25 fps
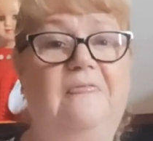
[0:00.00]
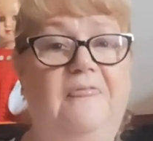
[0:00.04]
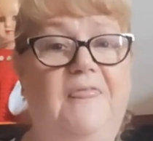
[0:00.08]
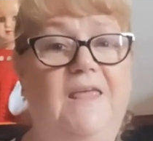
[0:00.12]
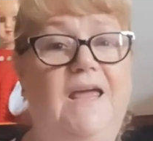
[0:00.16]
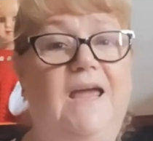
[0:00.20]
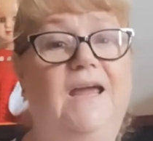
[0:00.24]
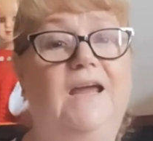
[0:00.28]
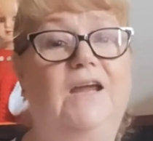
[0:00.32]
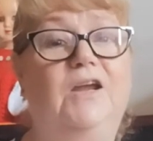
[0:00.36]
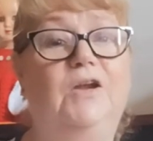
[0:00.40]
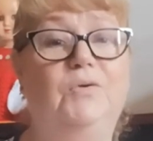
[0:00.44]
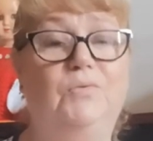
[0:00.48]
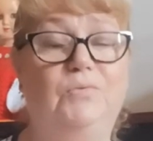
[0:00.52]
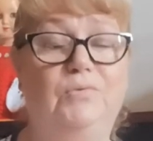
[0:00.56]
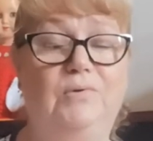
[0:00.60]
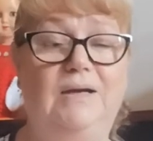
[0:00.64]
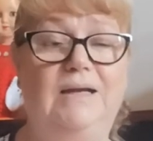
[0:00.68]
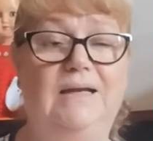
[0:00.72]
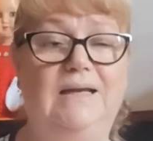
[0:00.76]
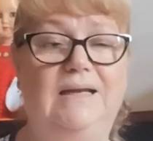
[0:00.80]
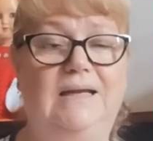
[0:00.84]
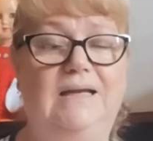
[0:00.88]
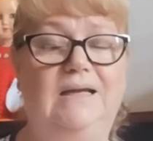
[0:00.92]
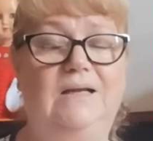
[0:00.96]
They
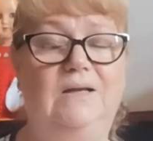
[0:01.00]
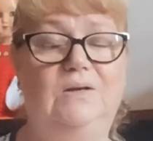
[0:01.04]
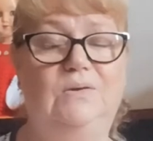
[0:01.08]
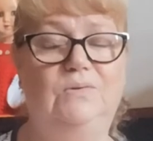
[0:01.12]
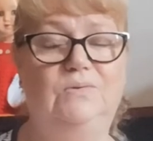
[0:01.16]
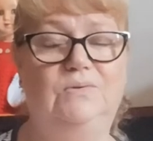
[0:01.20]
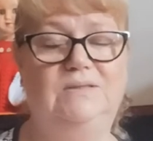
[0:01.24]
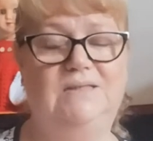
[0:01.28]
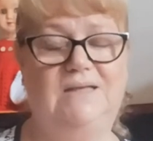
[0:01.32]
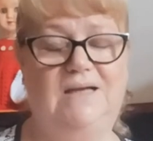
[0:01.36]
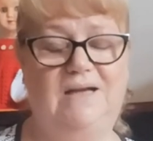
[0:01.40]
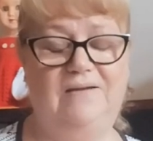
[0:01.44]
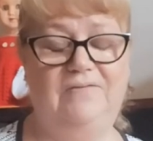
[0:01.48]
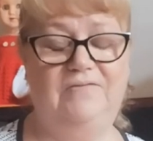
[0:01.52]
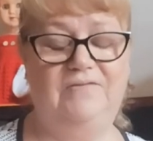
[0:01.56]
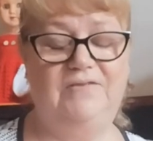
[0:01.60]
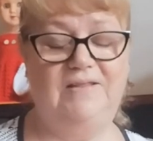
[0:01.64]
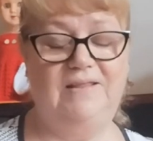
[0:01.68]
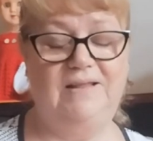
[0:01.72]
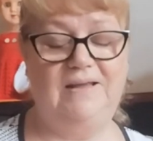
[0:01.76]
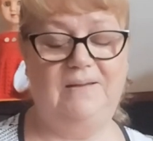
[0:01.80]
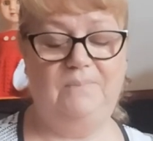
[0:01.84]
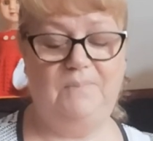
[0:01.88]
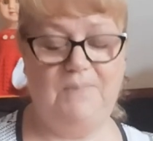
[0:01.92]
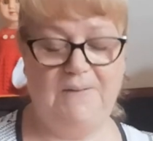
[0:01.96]
really looked after
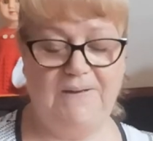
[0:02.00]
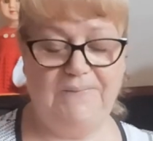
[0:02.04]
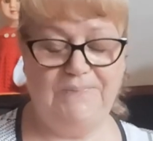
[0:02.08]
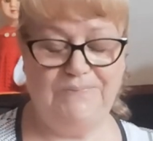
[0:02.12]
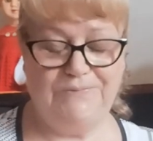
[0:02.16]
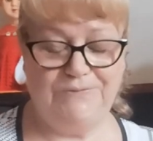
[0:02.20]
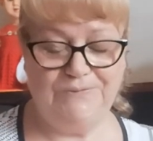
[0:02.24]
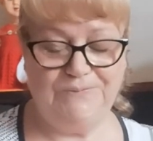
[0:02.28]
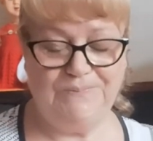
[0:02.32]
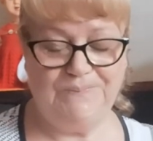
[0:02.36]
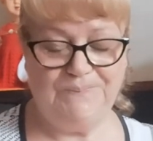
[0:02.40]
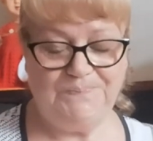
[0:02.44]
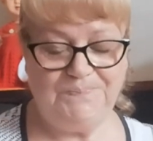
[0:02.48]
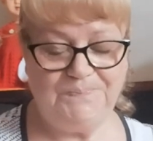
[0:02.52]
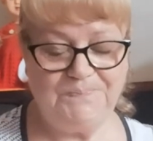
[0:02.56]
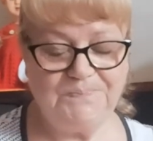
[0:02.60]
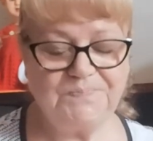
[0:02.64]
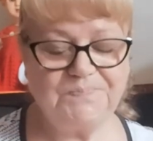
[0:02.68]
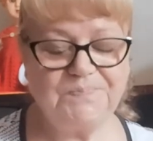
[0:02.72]
their people.